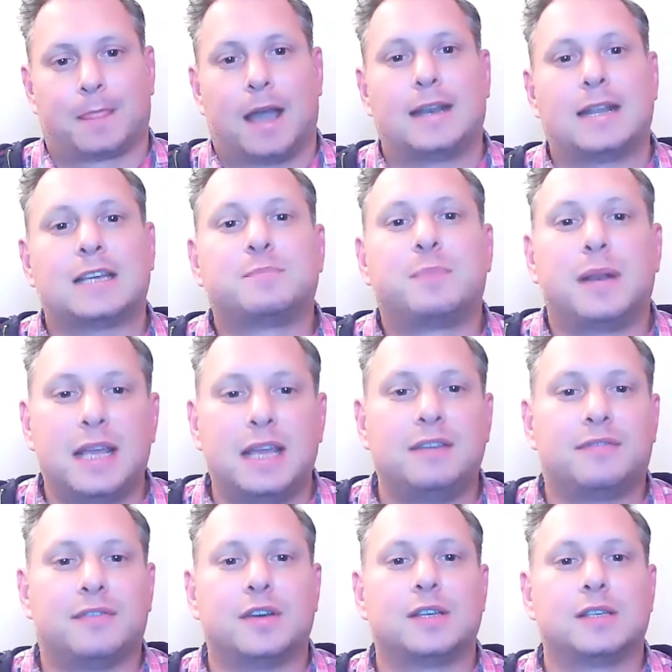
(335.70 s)
And as
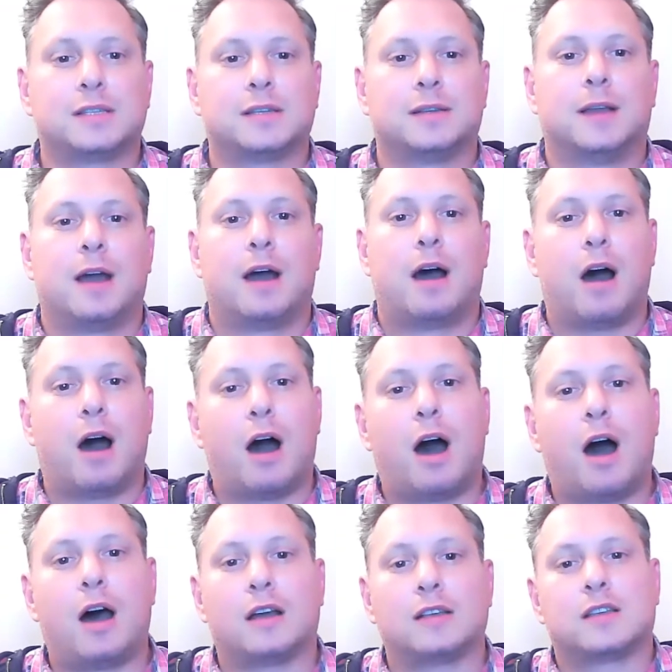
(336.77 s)
believers, our
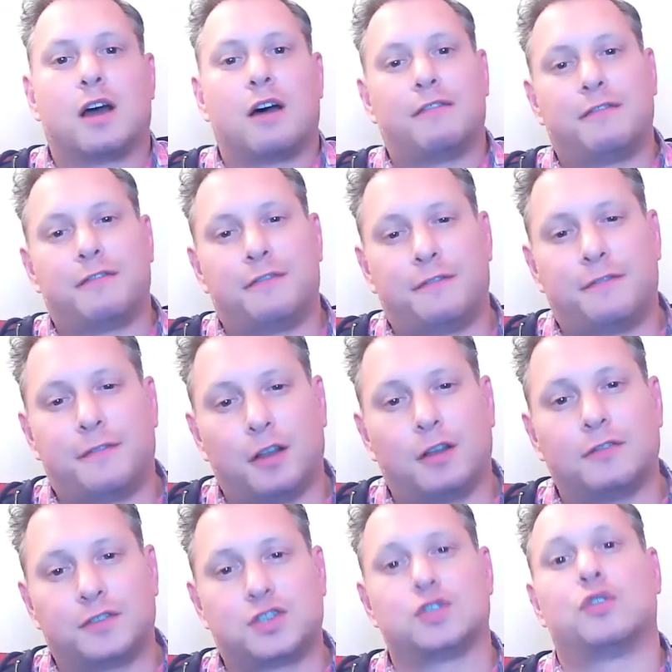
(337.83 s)
hearts are full
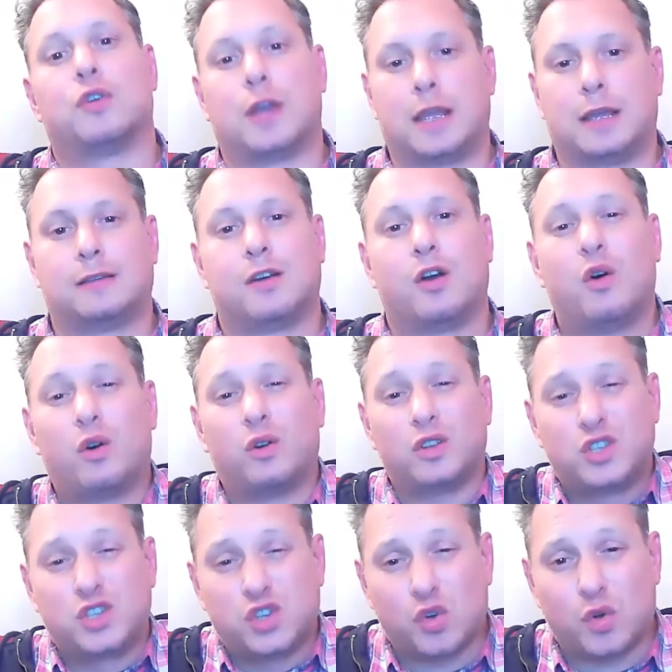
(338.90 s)
of joy,
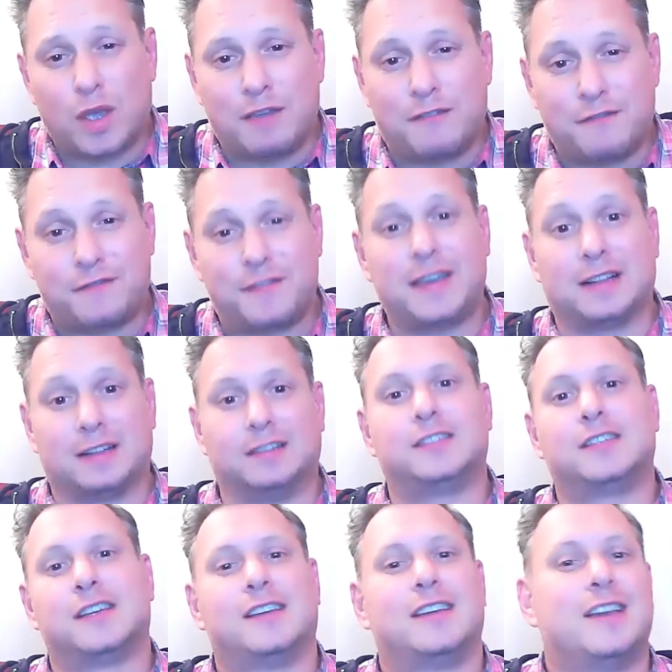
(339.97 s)
or joy
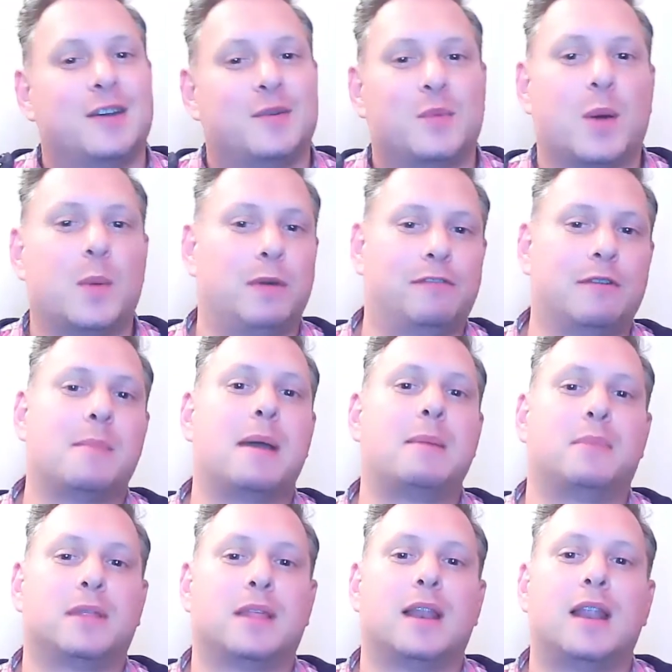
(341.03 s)
filled, when we
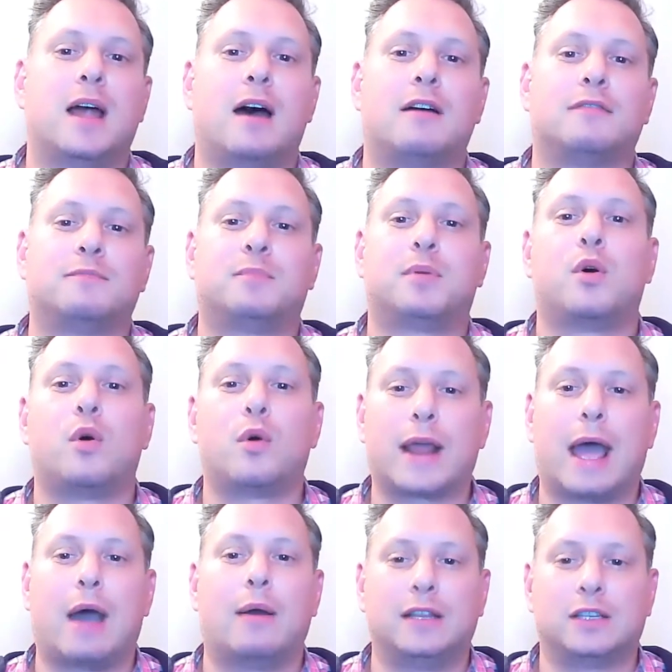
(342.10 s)
remember the love poured
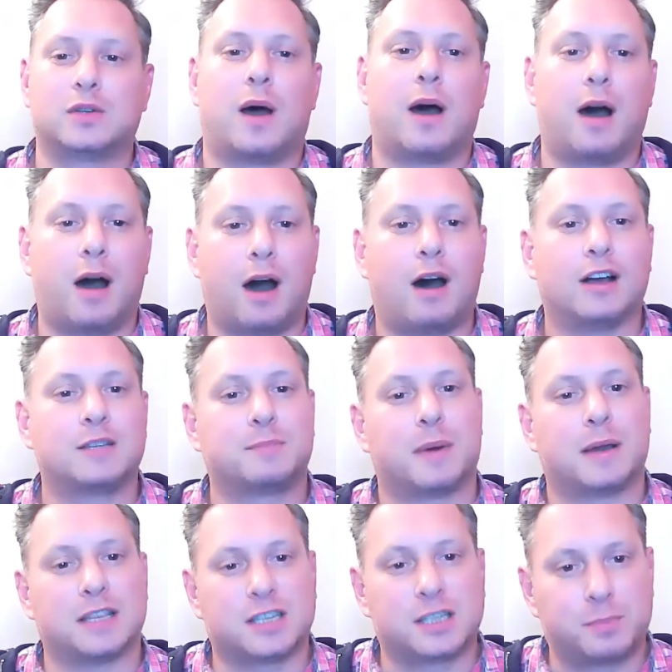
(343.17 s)
out into our hearts
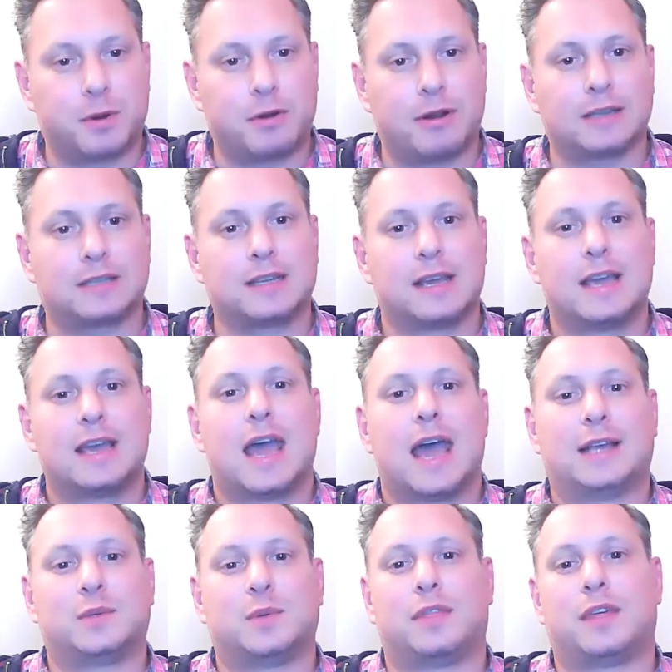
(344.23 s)
by the Spirit
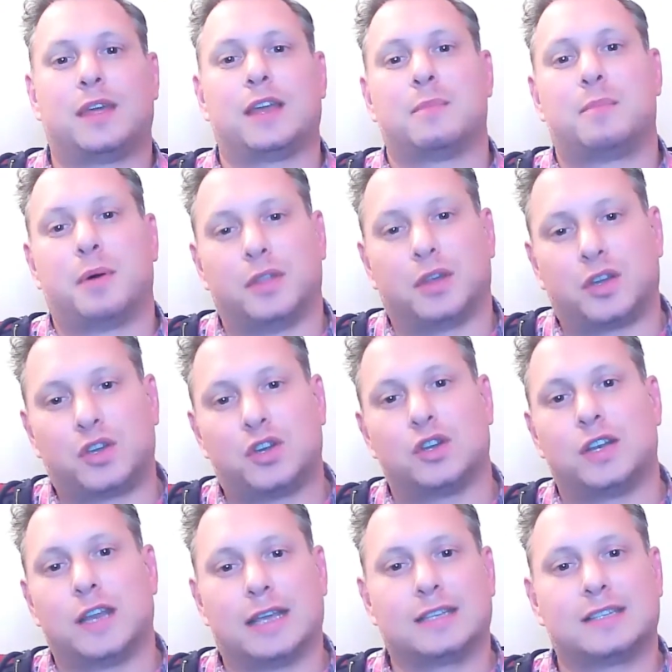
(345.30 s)
as we think upon the
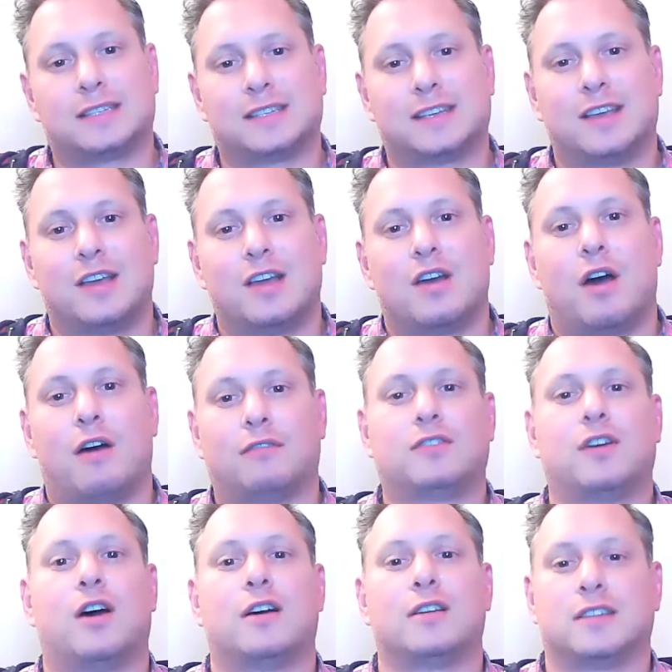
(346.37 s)
goodness of
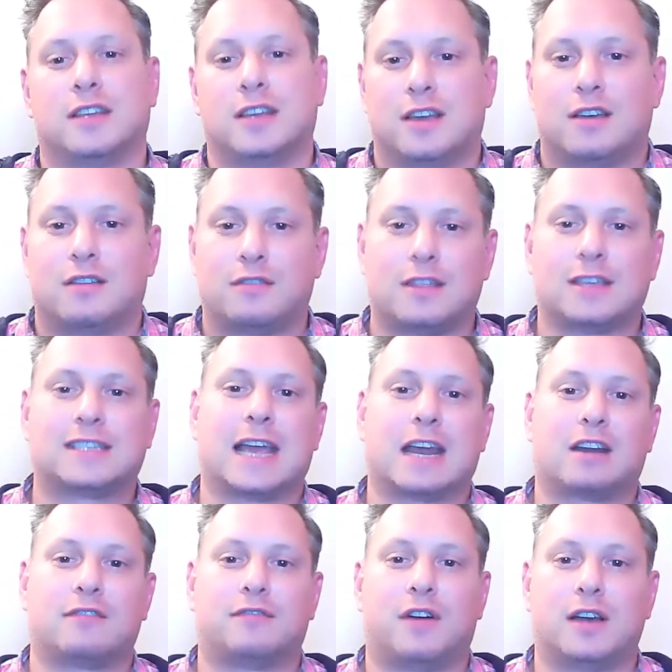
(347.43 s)
God through the
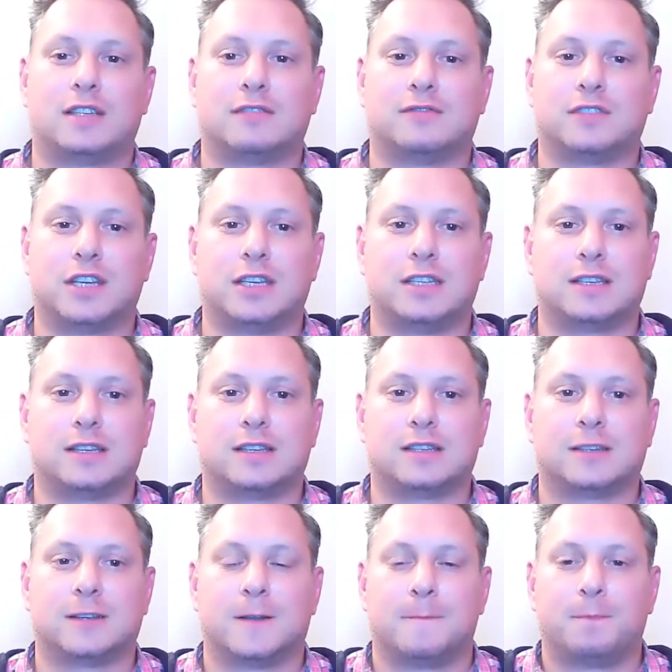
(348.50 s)
sacrifice of
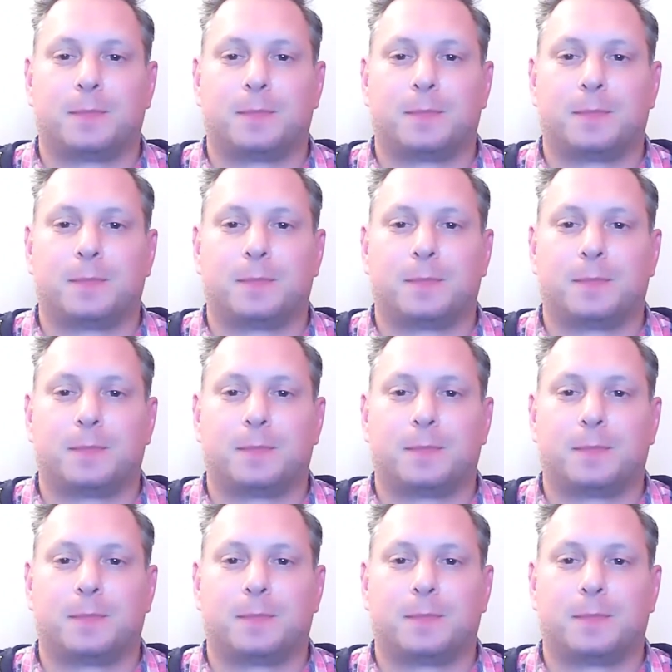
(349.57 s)
Jesus.